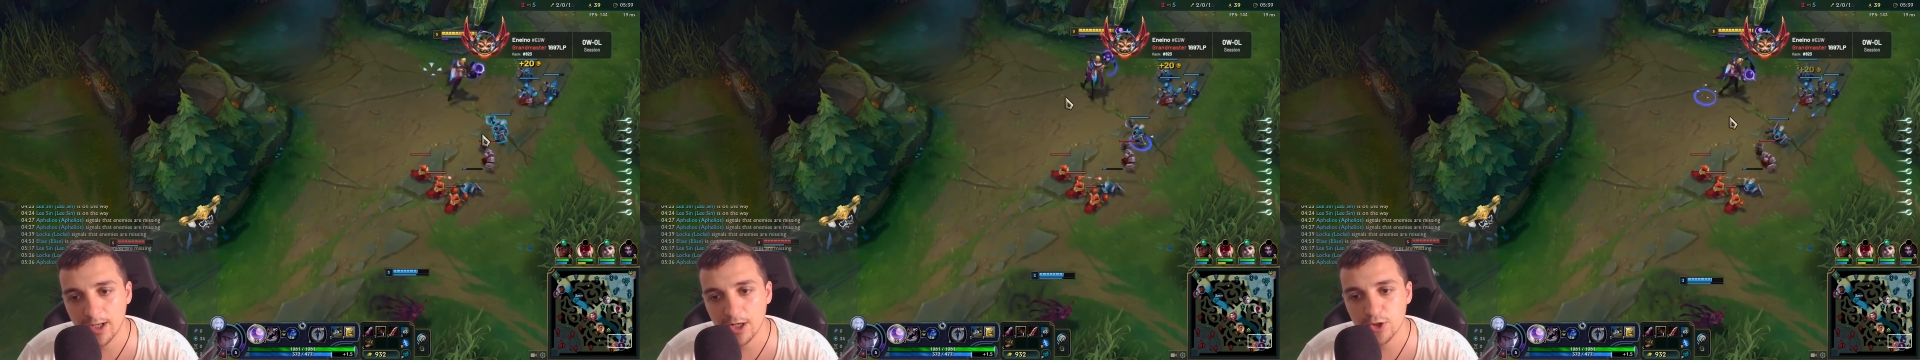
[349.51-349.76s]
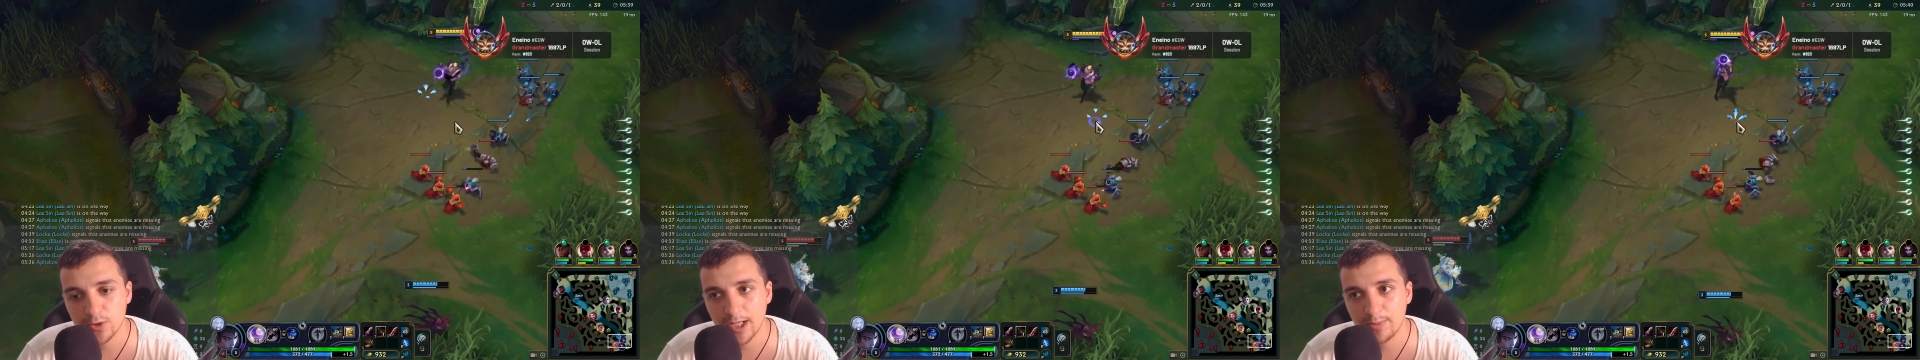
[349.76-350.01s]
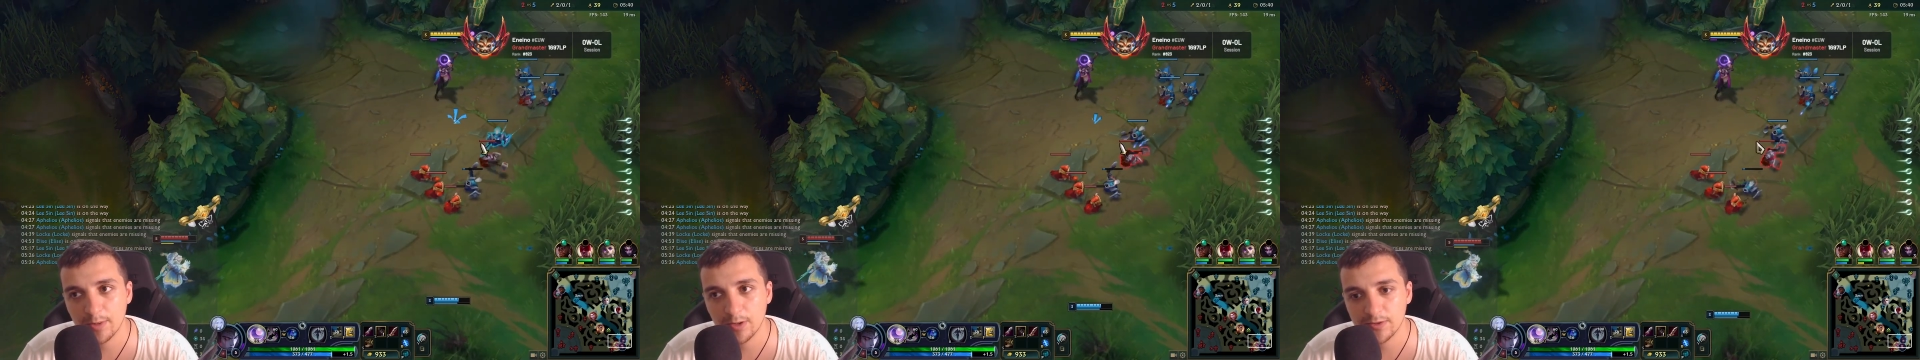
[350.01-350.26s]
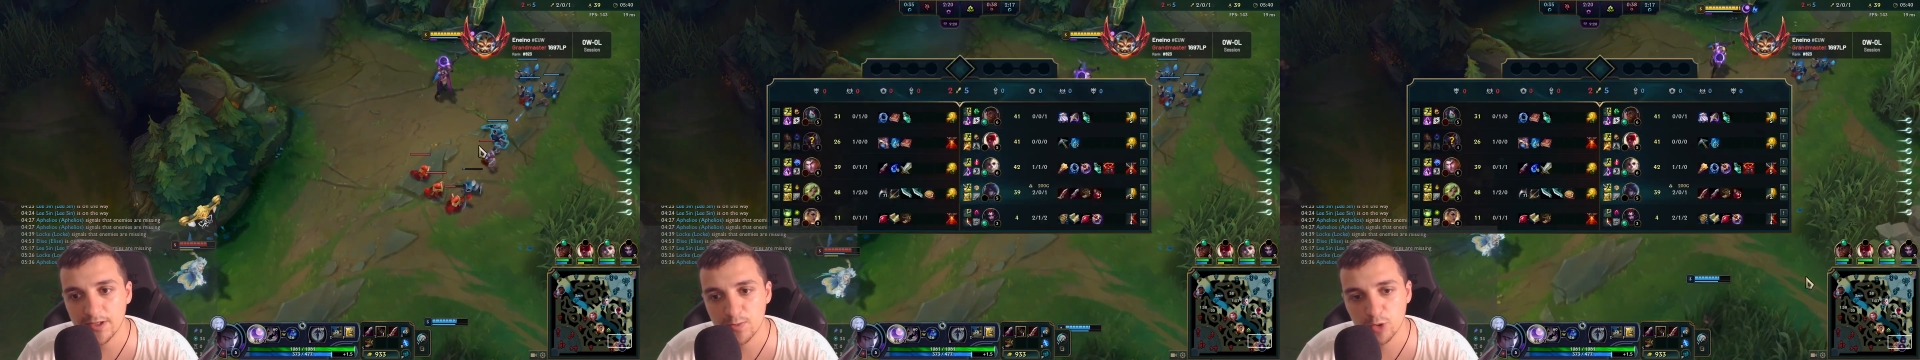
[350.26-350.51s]
actually happy about
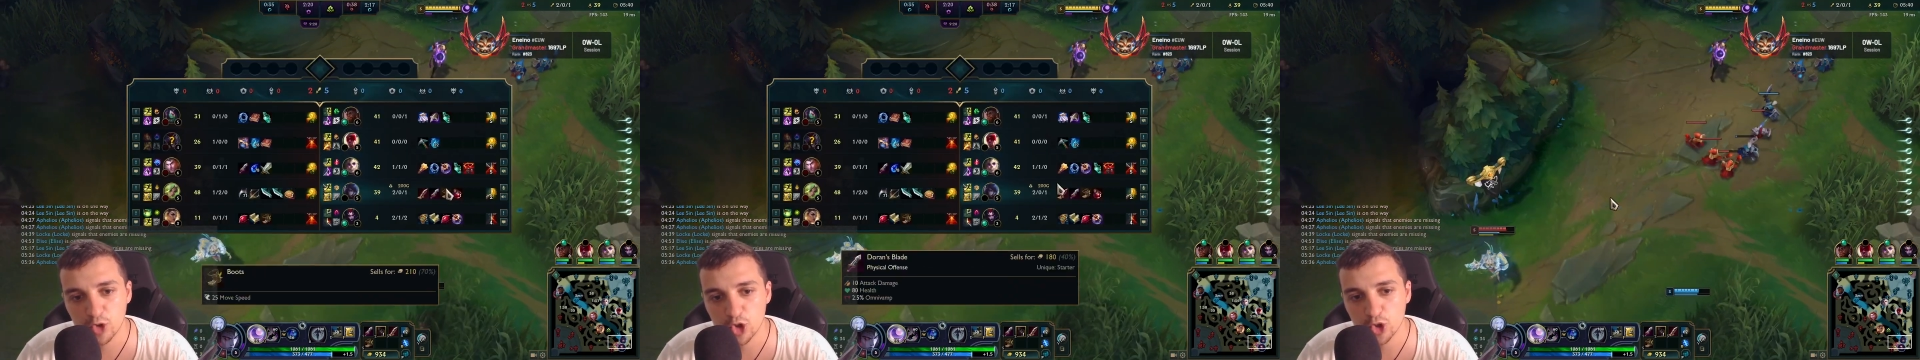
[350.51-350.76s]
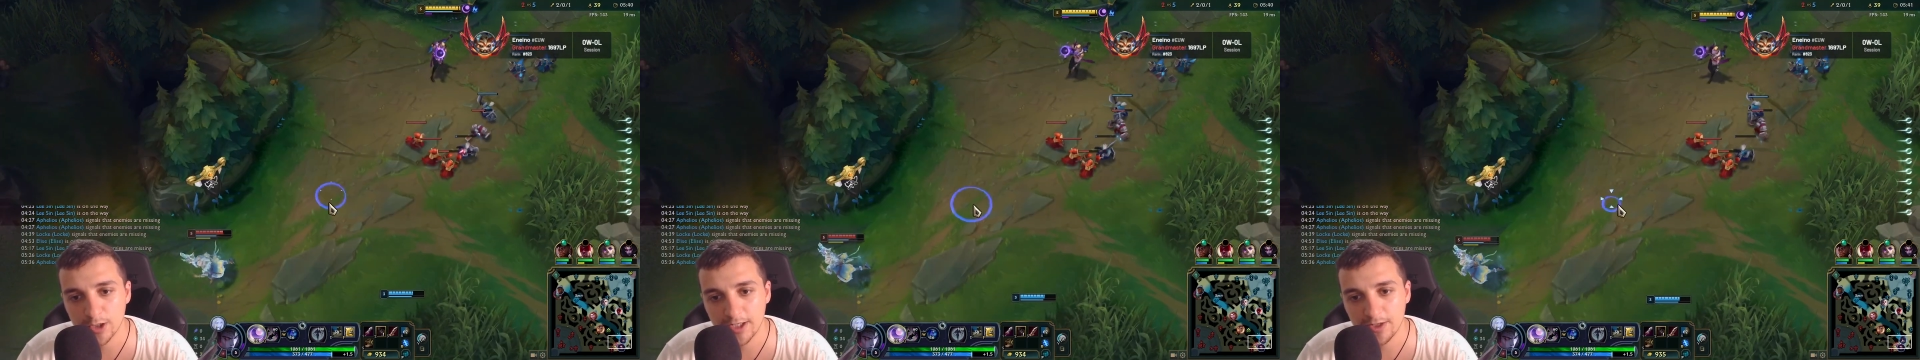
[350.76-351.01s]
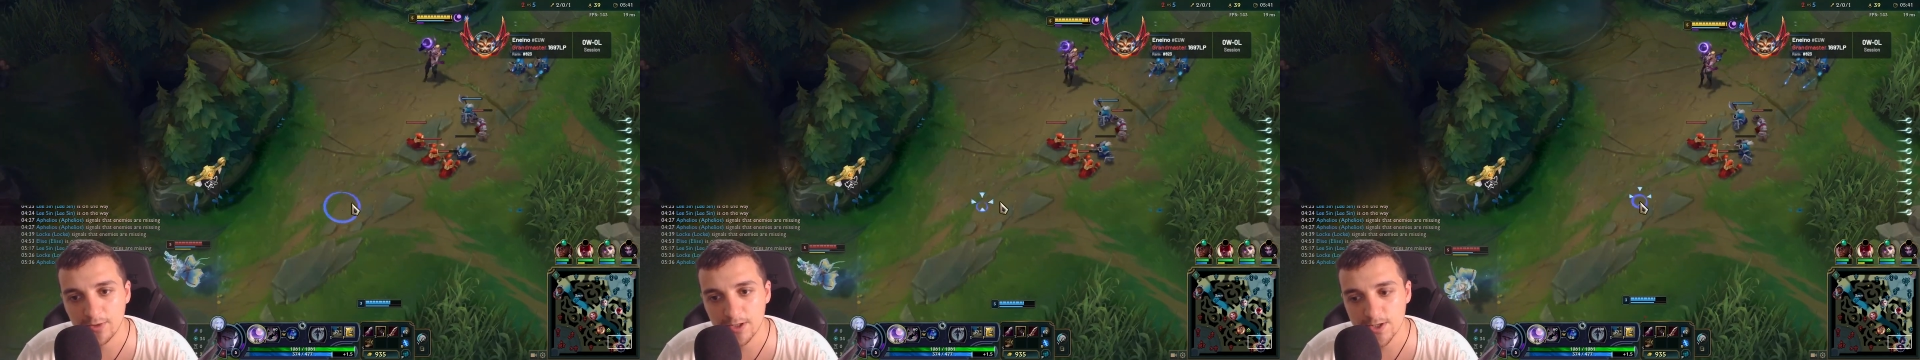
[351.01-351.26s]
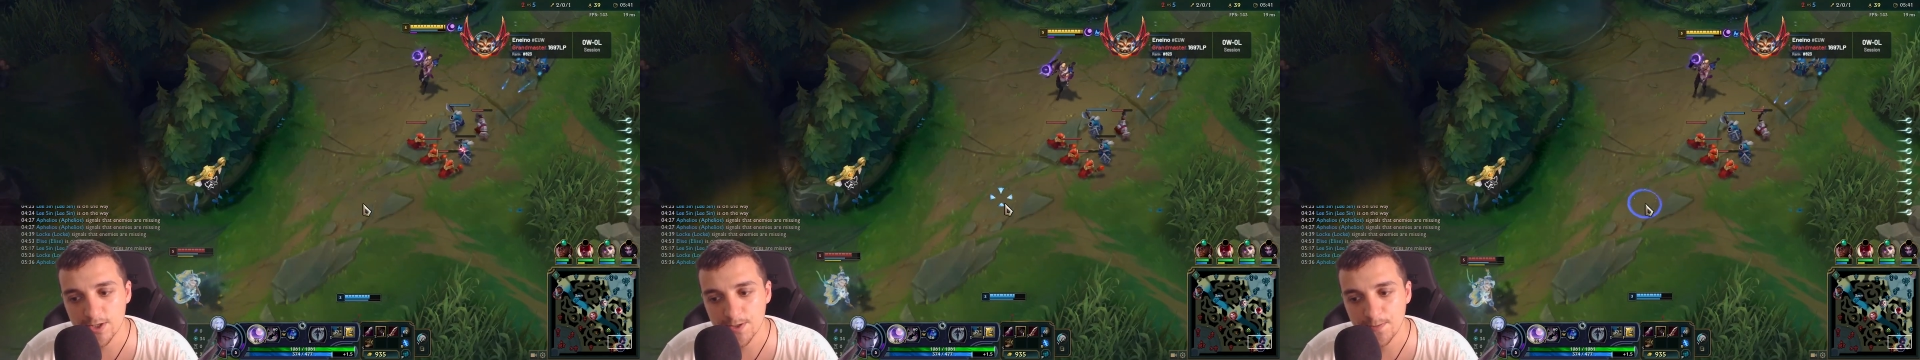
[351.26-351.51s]
this position
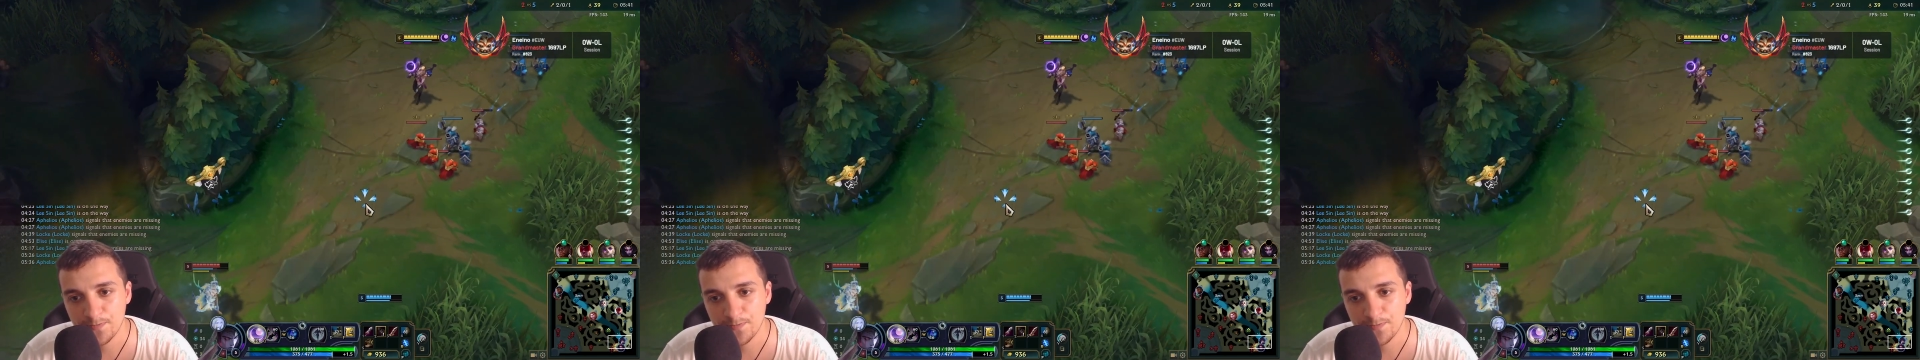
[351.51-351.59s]
anyways.